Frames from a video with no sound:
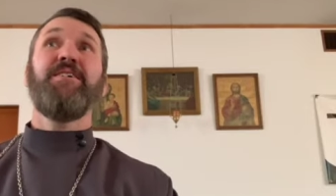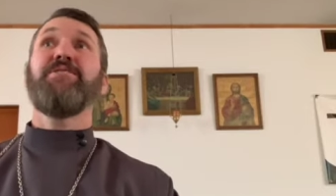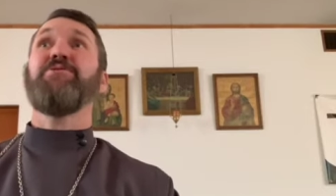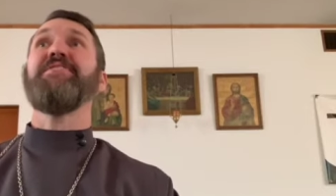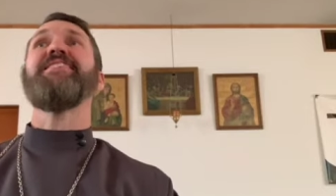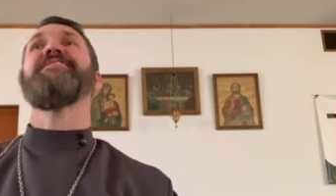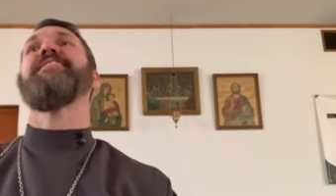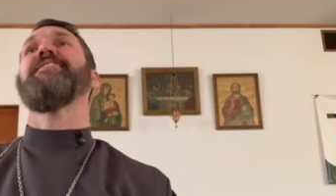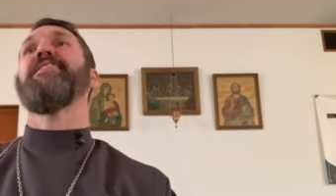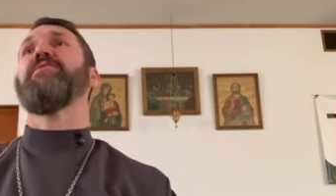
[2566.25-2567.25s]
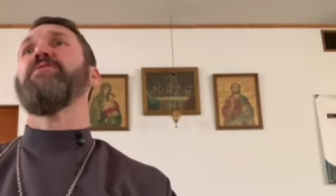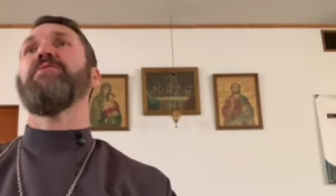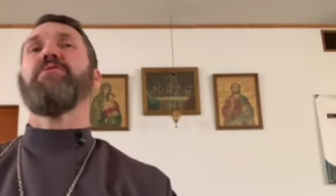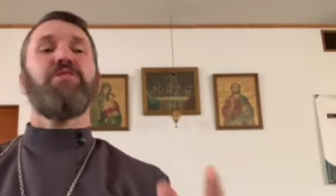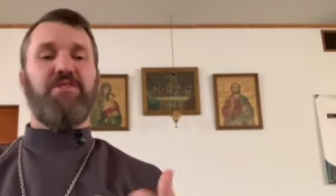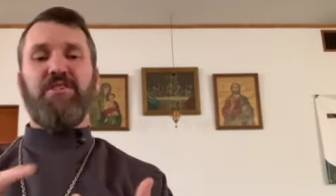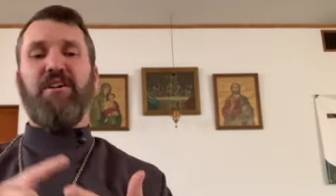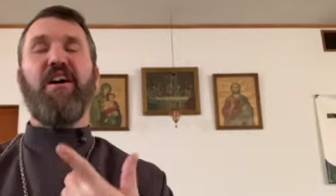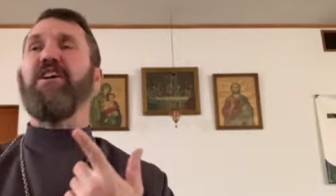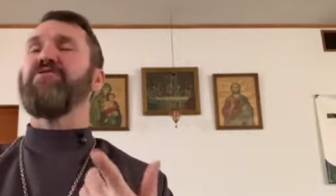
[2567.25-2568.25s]
So he's not saying that because he
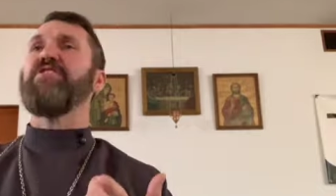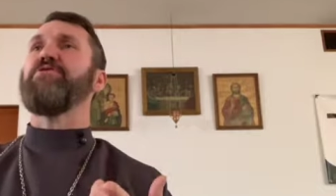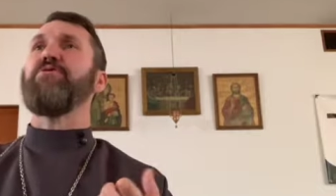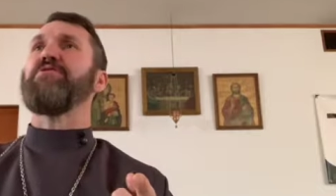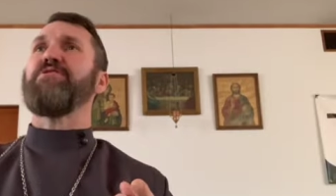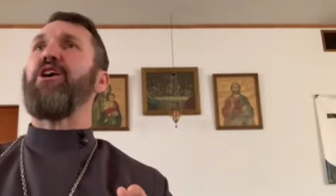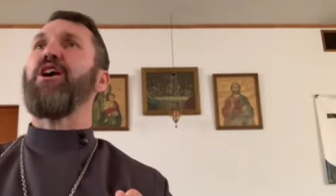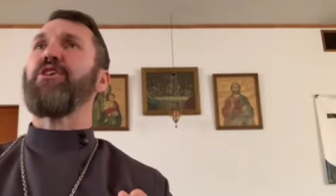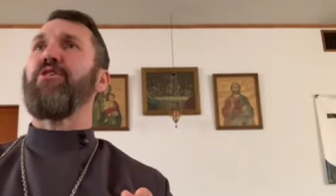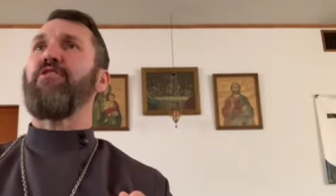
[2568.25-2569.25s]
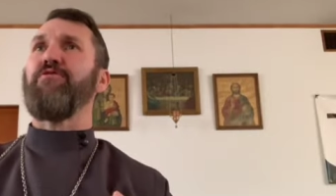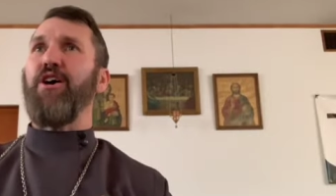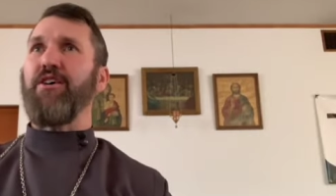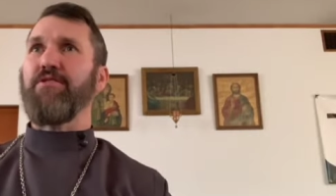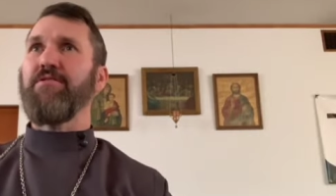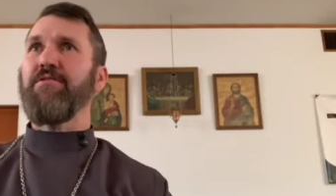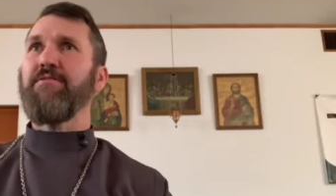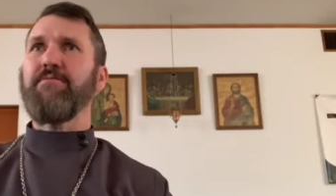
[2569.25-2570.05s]
obviously told us to honor our father,